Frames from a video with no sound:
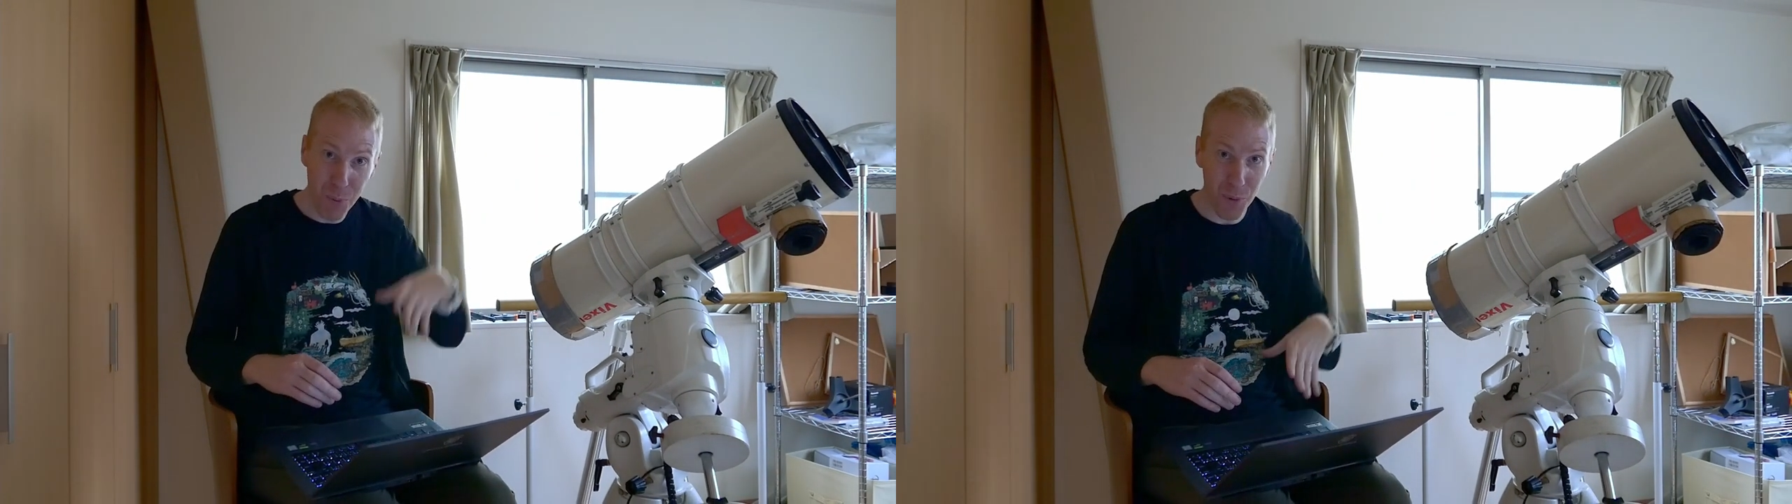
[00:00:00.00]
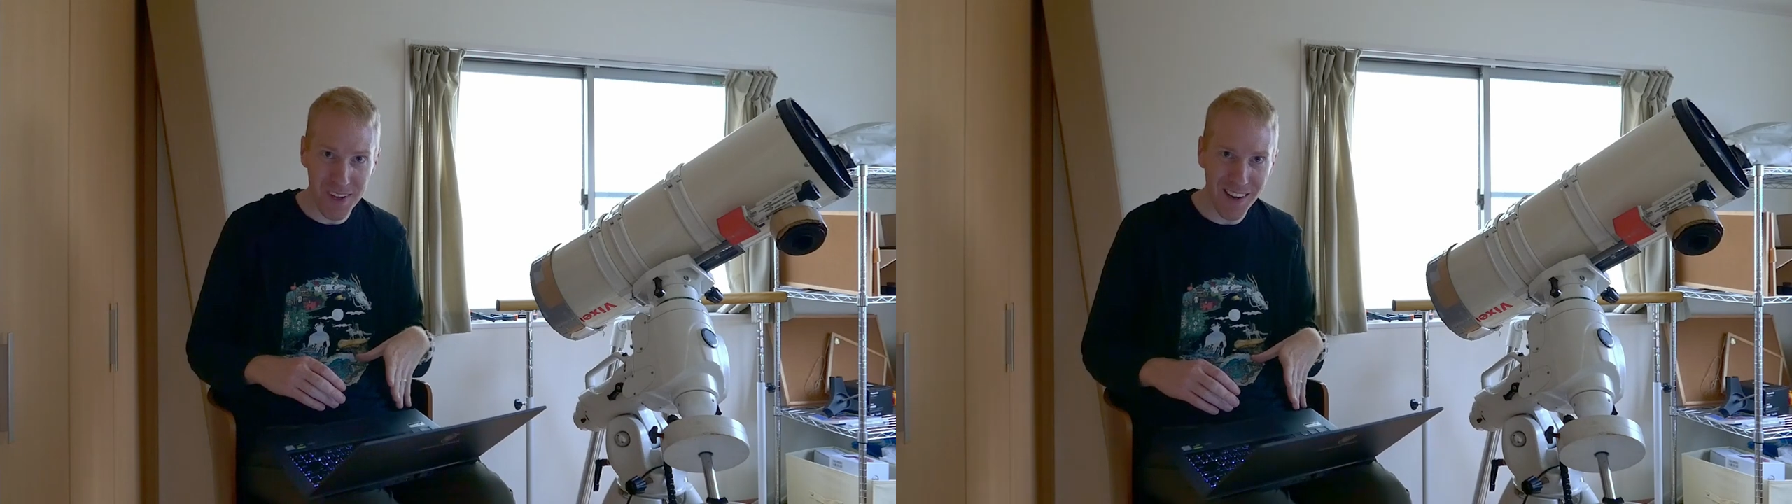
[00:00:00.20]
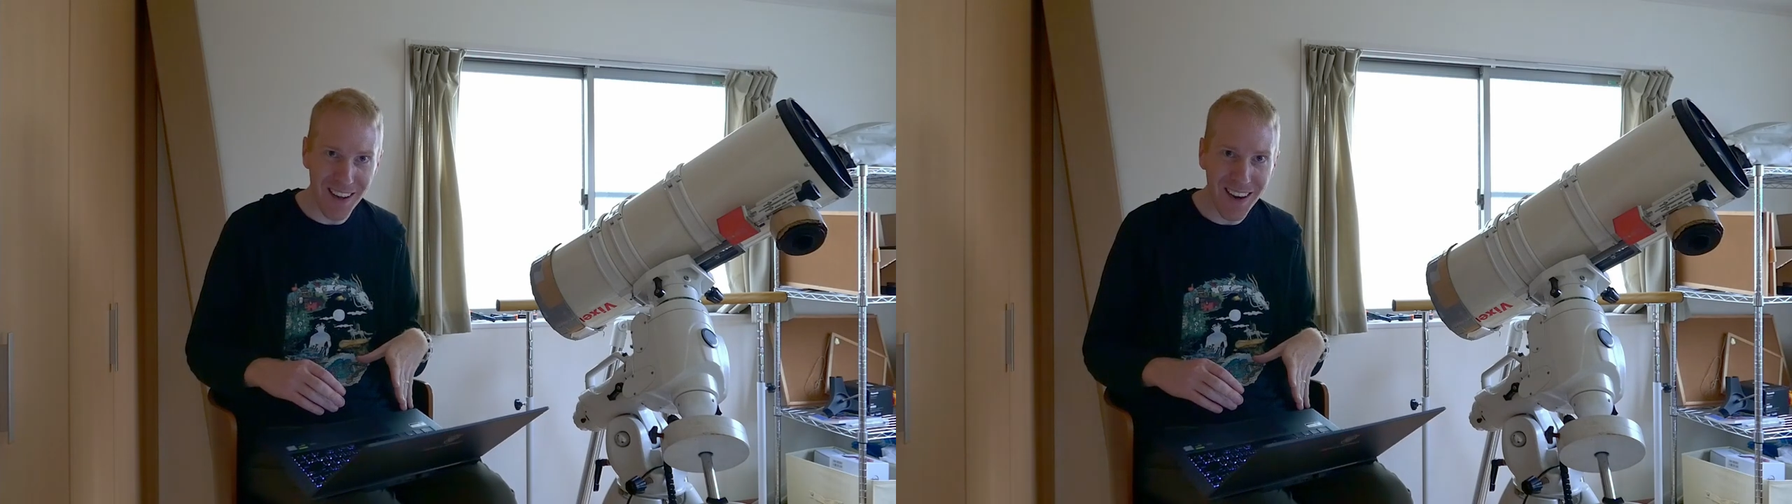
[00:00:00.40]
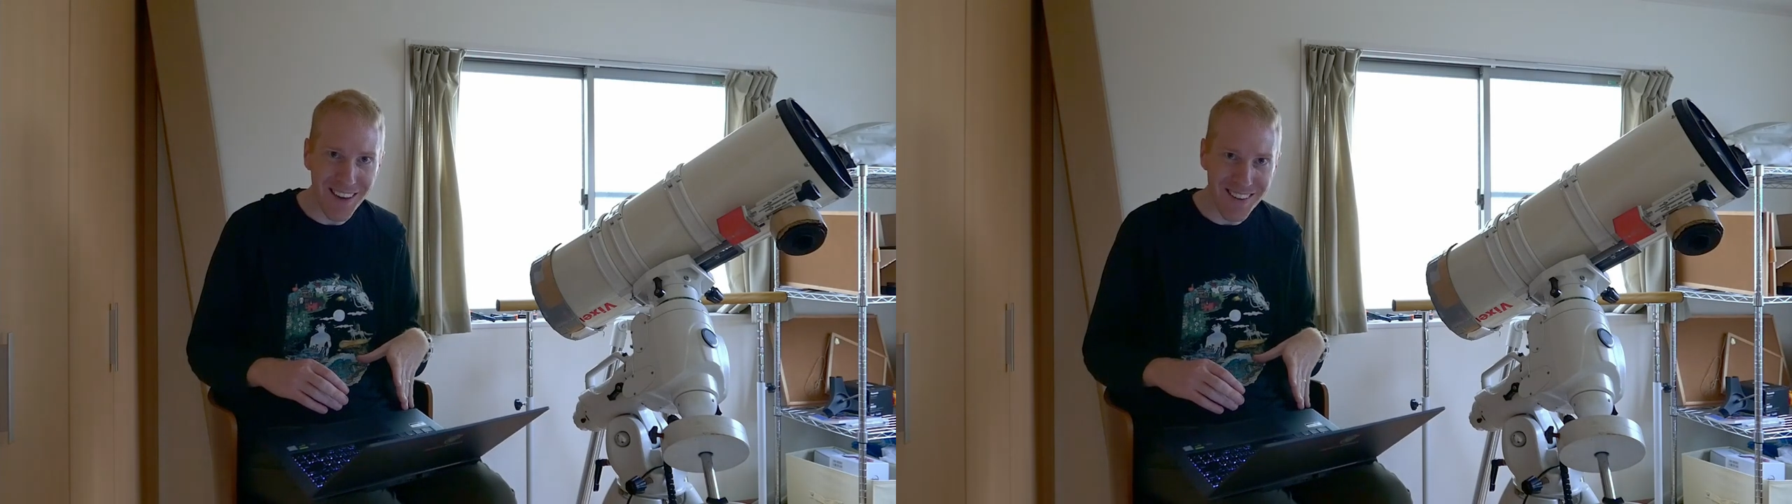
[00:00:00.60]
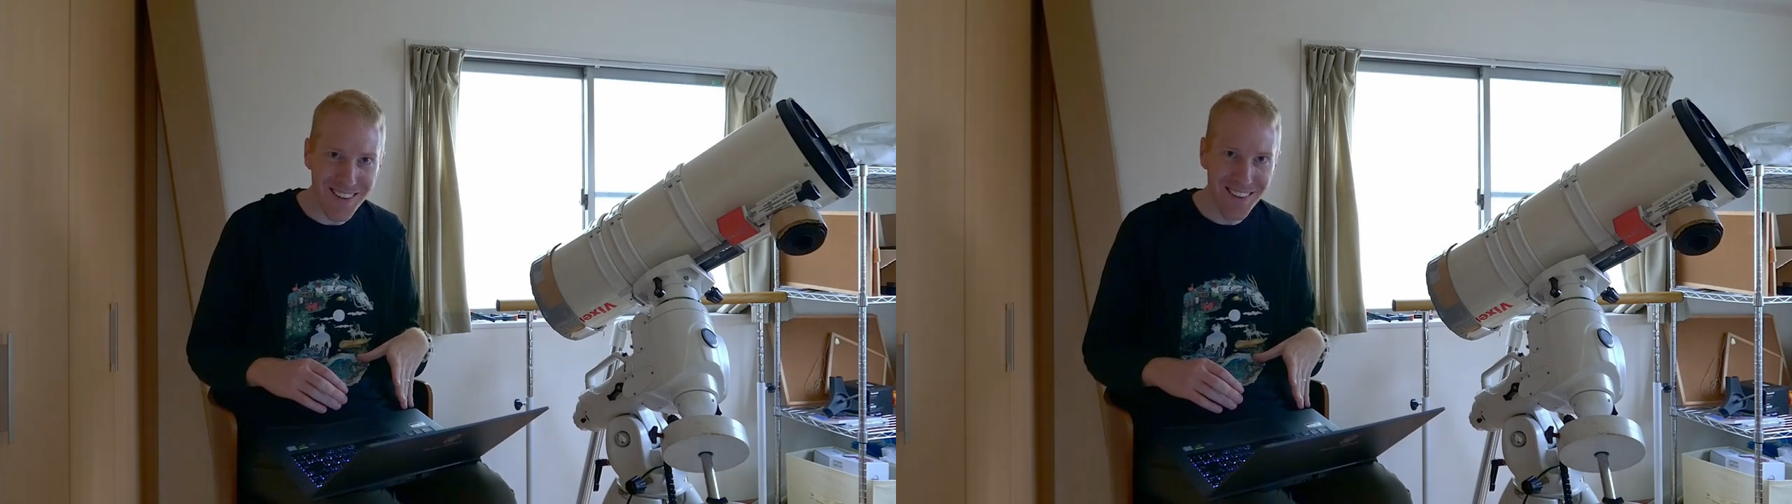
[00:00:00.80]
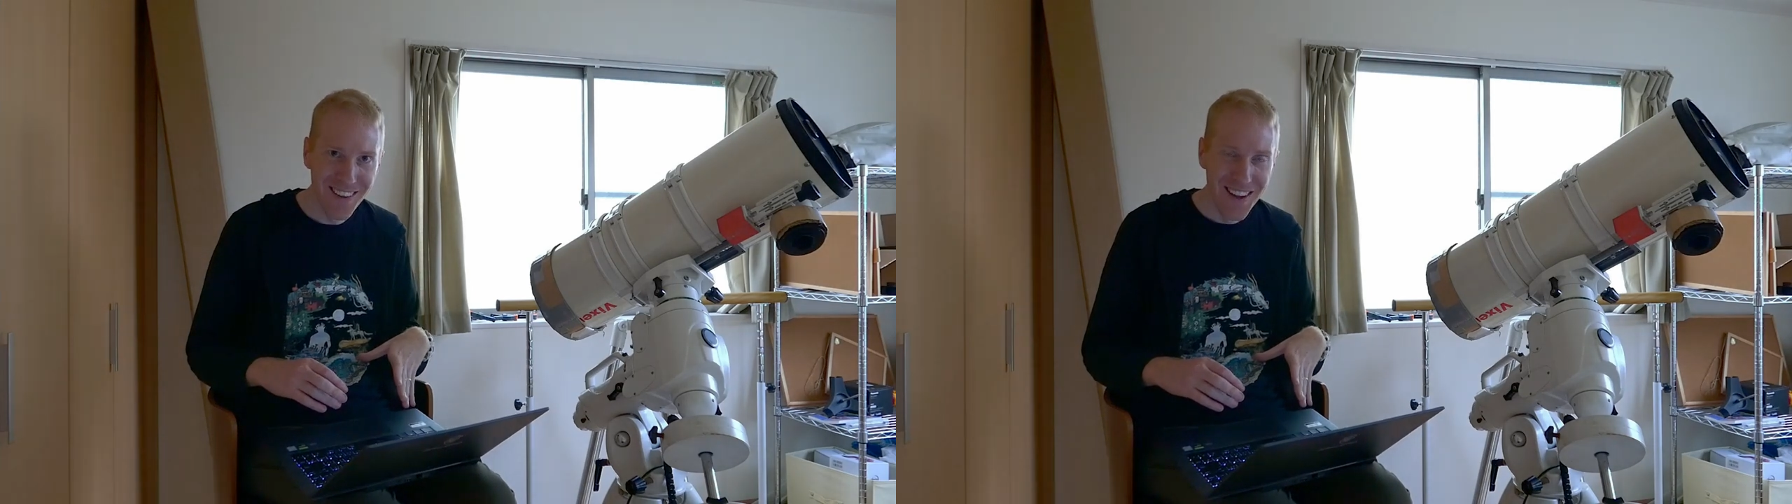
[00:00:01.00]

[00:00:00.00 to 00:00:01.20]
poorly aligned